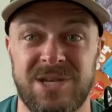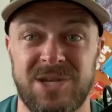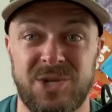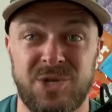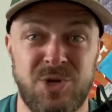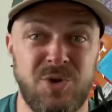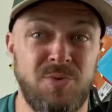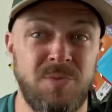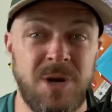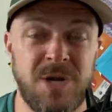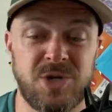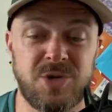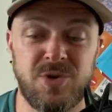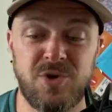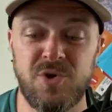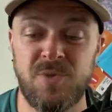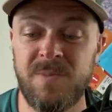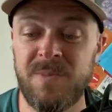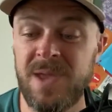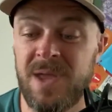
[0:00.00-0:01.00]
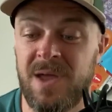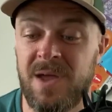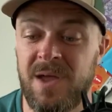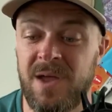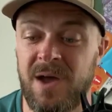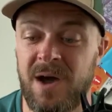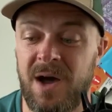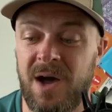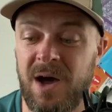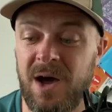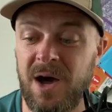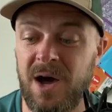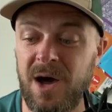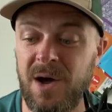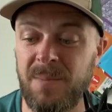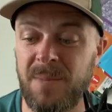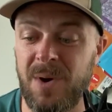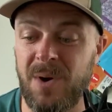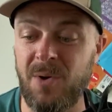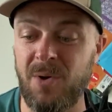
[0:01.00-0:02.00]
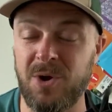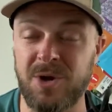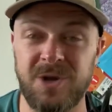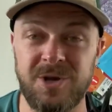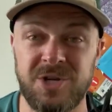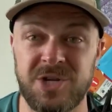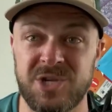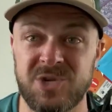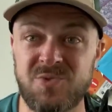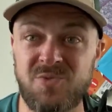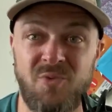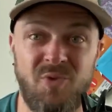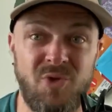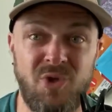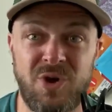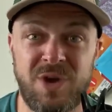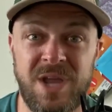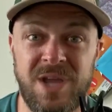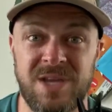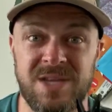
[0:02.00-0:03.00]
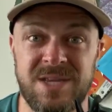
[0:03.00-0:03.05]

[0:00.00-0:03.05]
it's too much room, or you're just looking